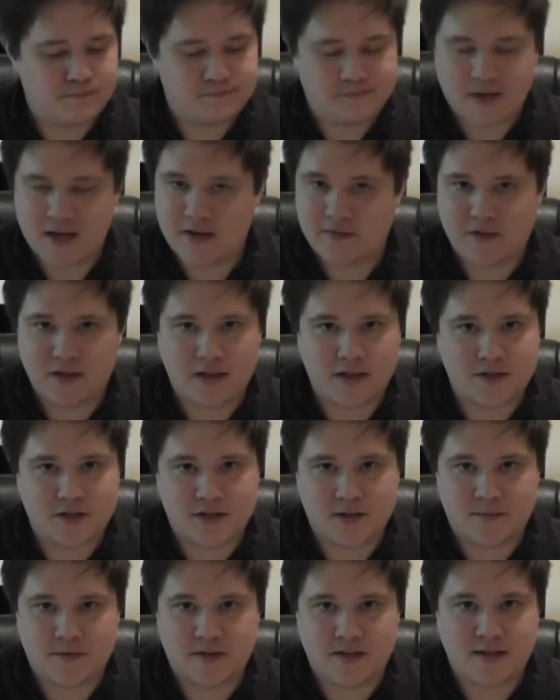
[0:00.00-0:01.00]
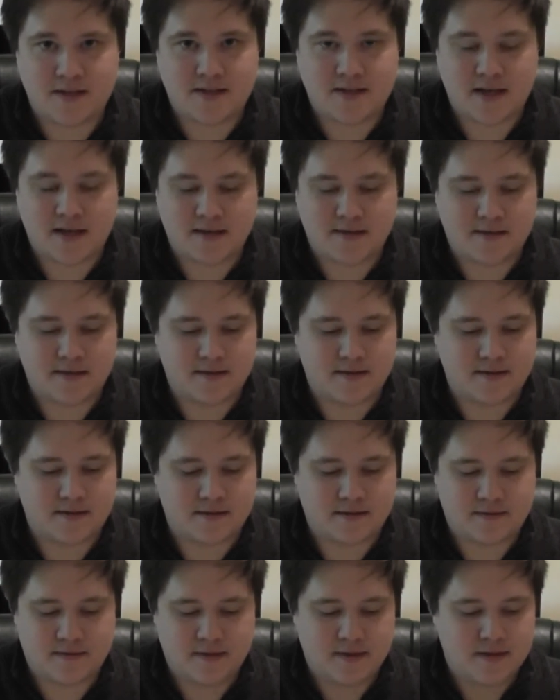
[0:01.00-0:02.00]
have to get it shipped to the States,
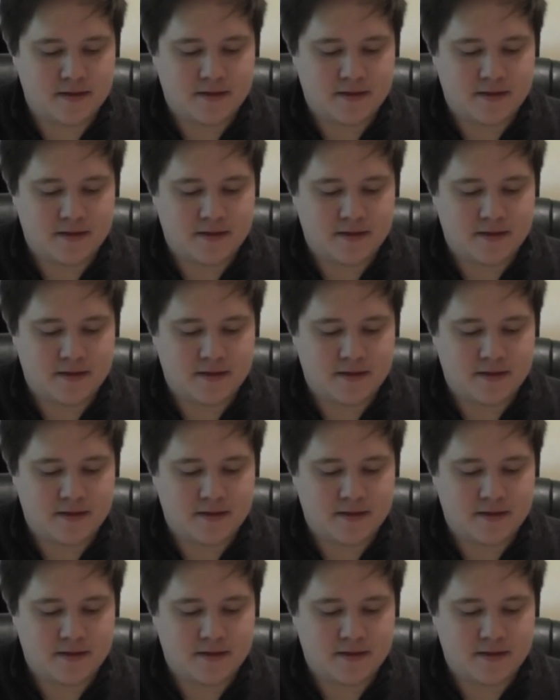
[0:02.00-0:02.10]
it's